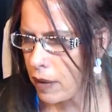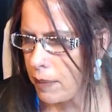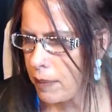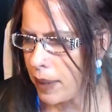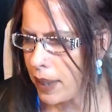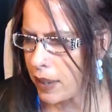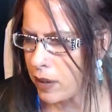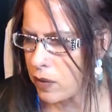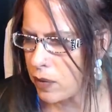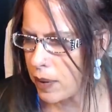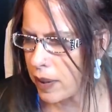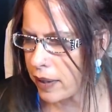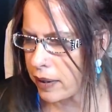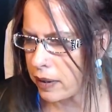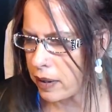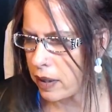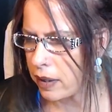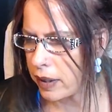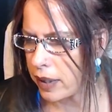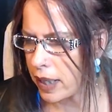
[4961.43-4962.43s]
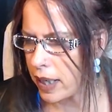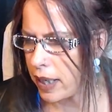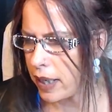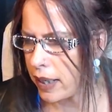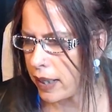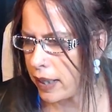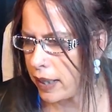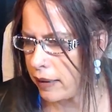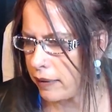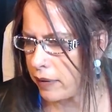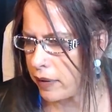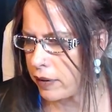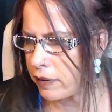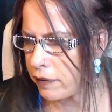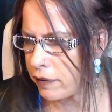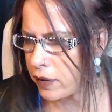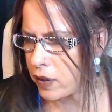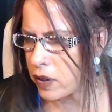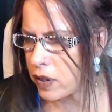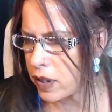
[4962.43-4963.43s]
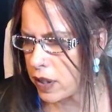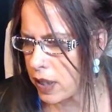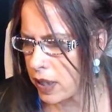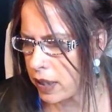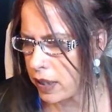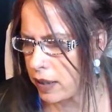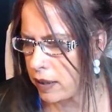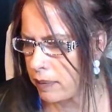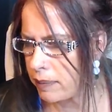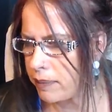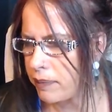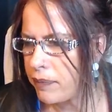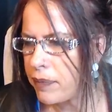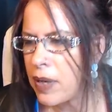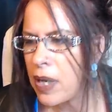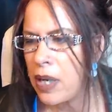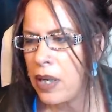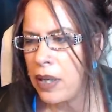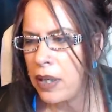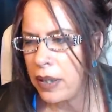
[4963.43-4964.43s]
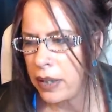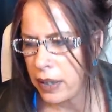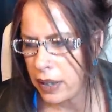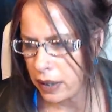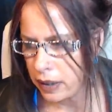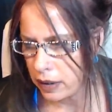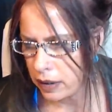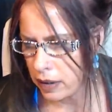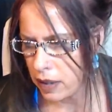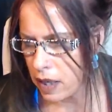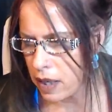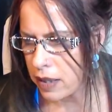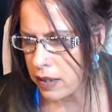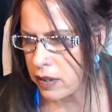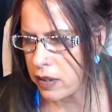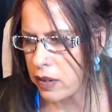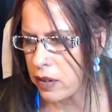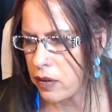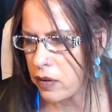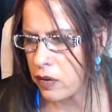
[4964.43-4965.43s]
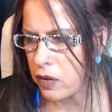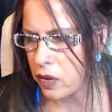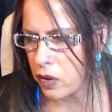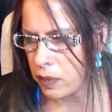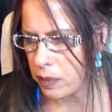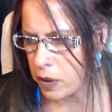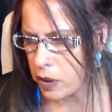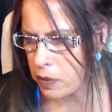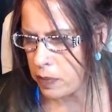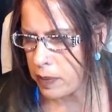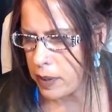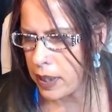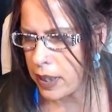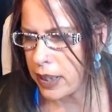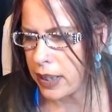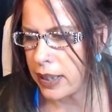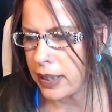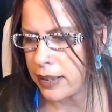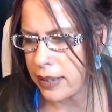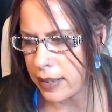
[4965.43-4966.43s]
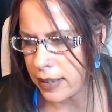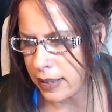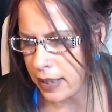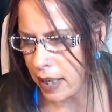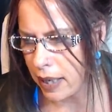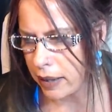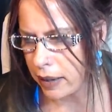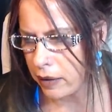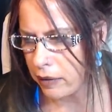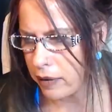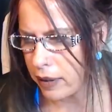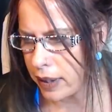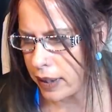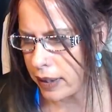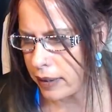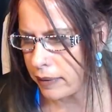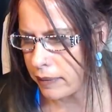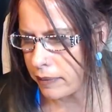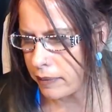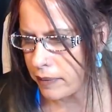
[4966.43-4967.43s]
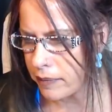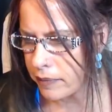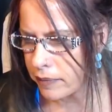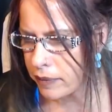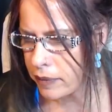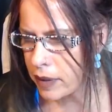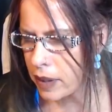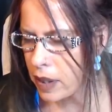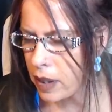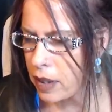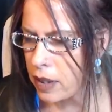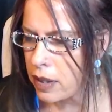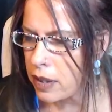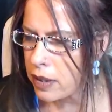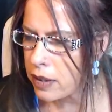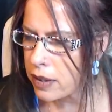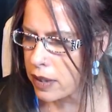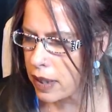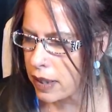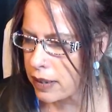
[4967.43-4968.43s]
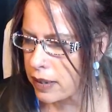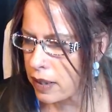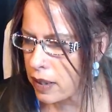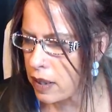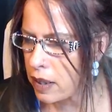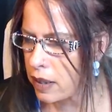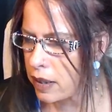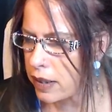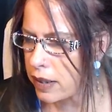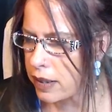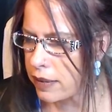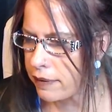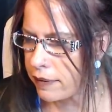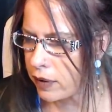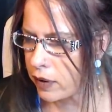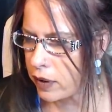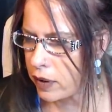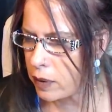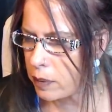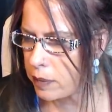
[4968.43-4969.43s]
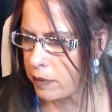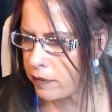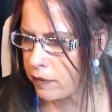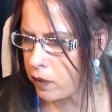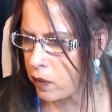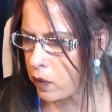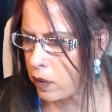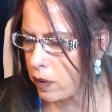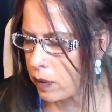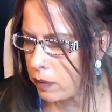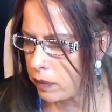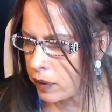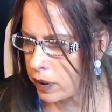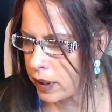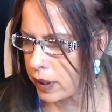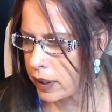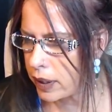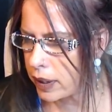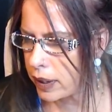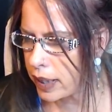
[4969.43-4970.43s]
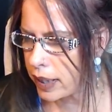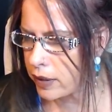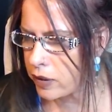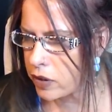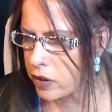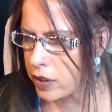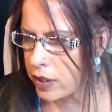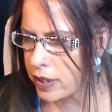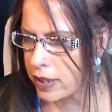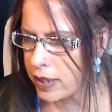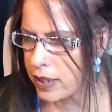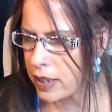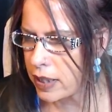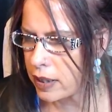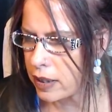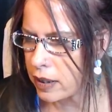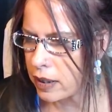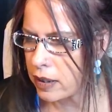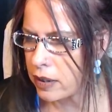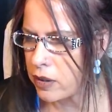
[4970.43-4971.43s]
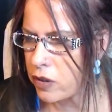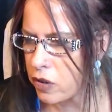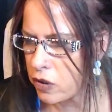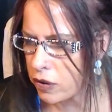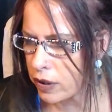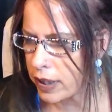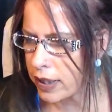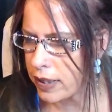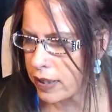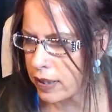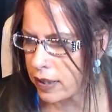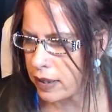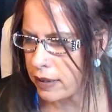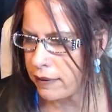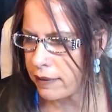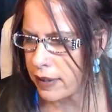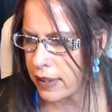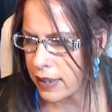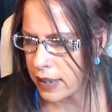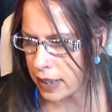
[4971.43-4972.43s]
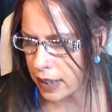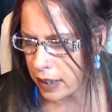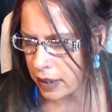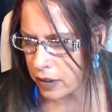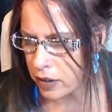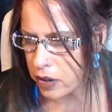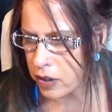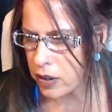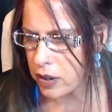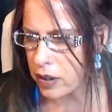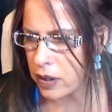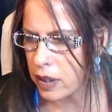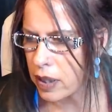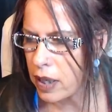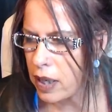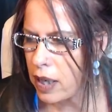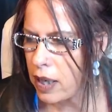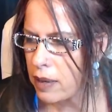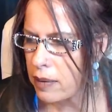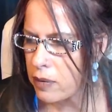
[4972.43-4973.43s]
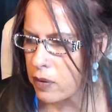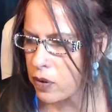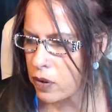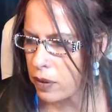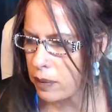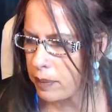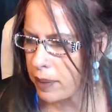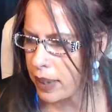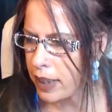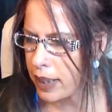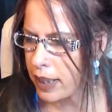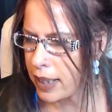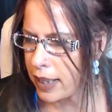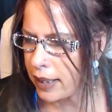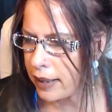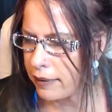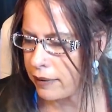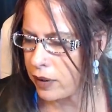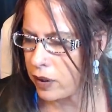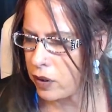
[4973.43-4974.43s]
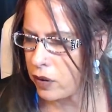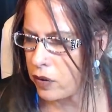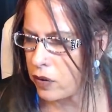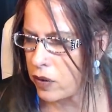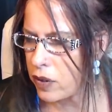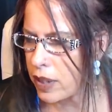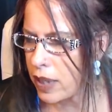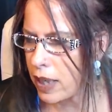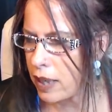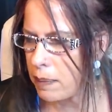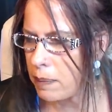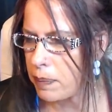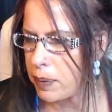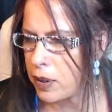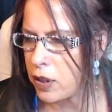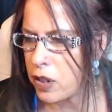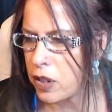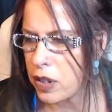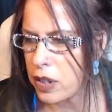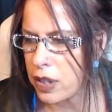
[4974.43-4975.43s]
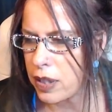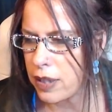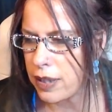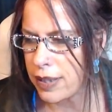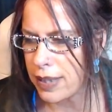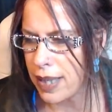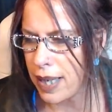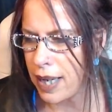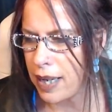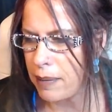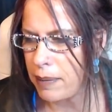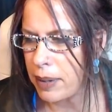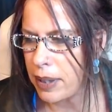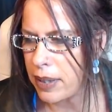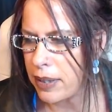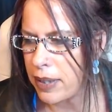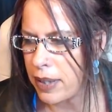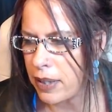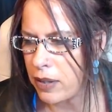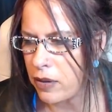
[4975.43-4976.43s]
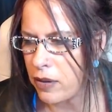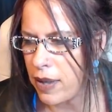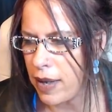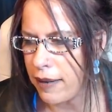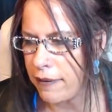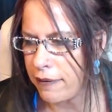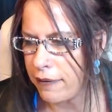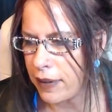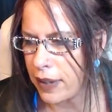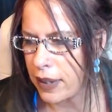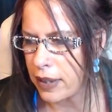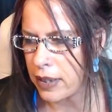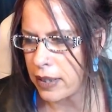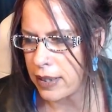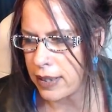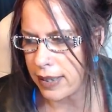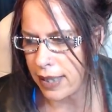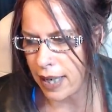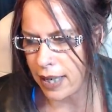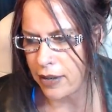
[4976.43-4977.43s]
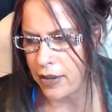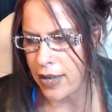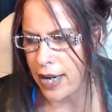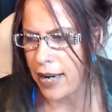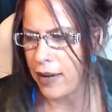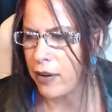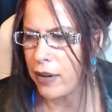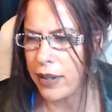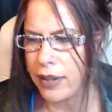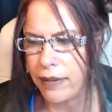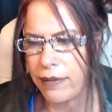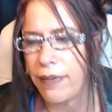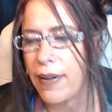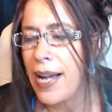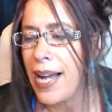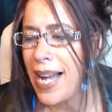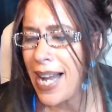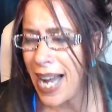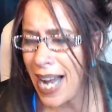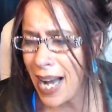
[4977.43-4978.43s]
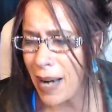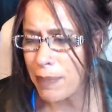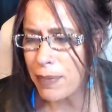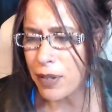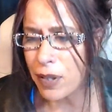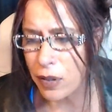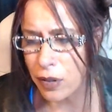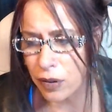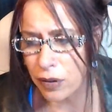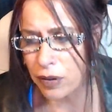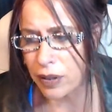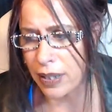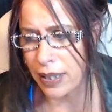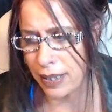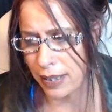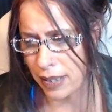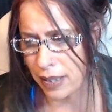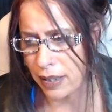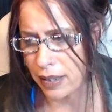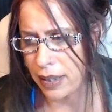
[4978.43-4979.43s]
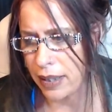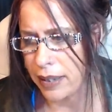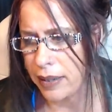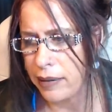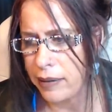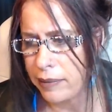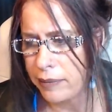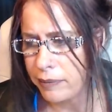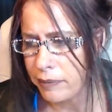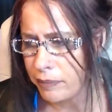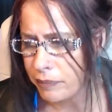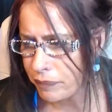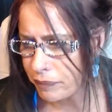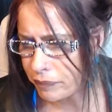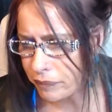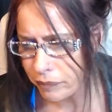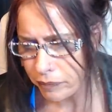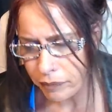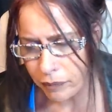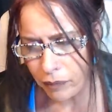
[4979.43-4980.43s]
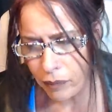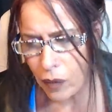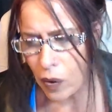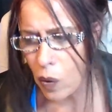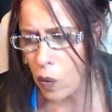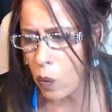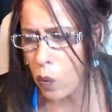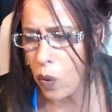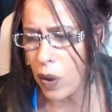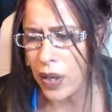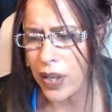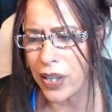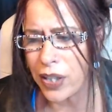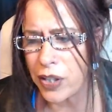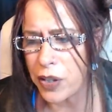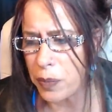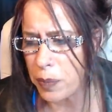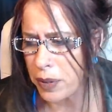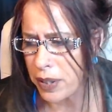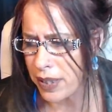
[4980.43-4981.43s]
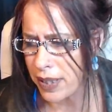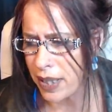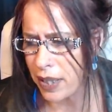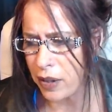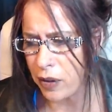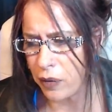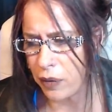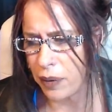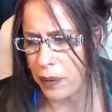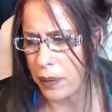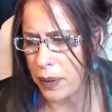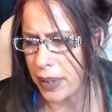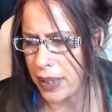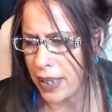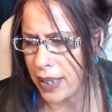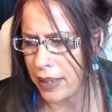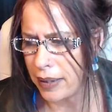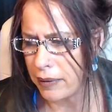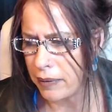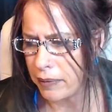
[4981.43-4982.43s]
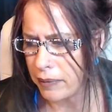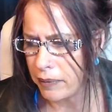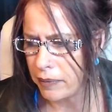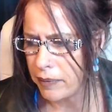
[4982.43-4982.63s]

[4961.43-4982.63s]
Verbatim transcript: Manitowoc thought they had Avery the first time, then the lawsuit, so much money. It's exactly right. Discussing all as a very open forum really allows you to see the constraints of the investigation. Sure, many avenues get pushed to the side because they do not fit the desired narrative. Absolutely, Sully. 100% agree with that.